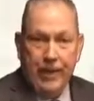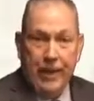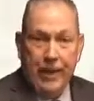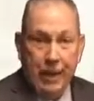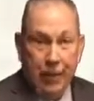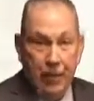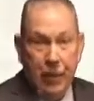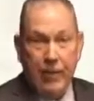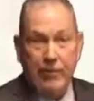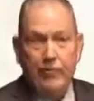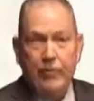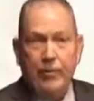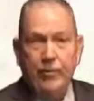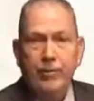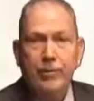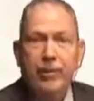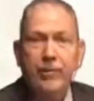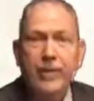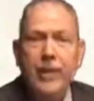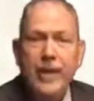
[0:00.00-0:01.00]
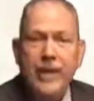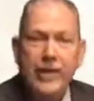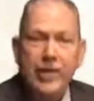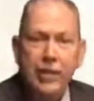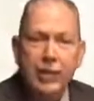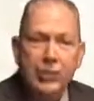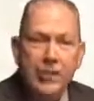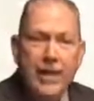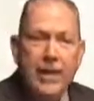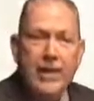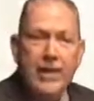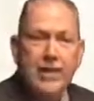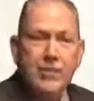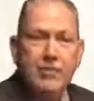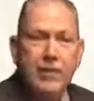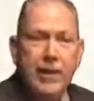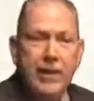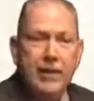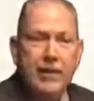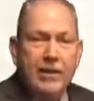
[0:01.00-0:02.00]
However, as you may
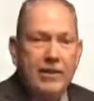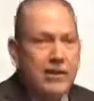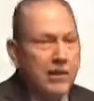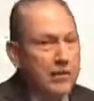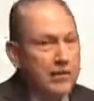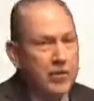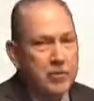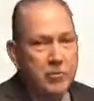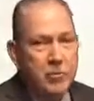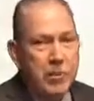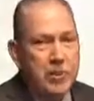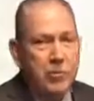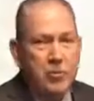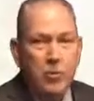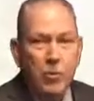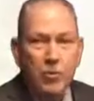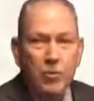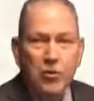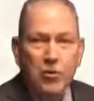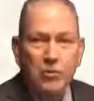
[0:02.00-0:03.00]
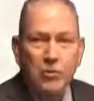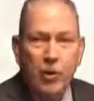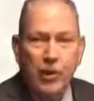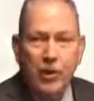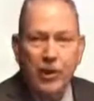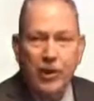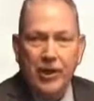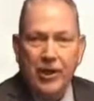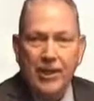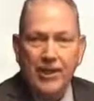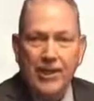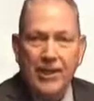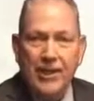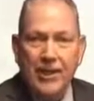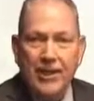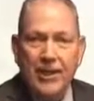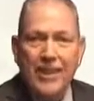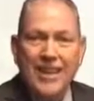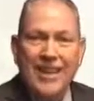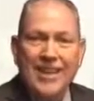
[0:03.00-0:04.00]
expect, there is much more to marketing
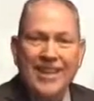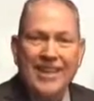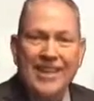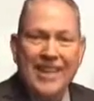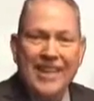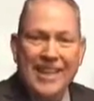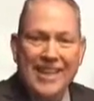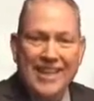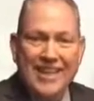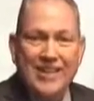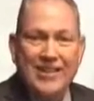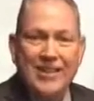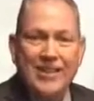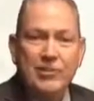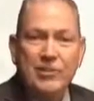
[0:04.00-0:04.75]
than this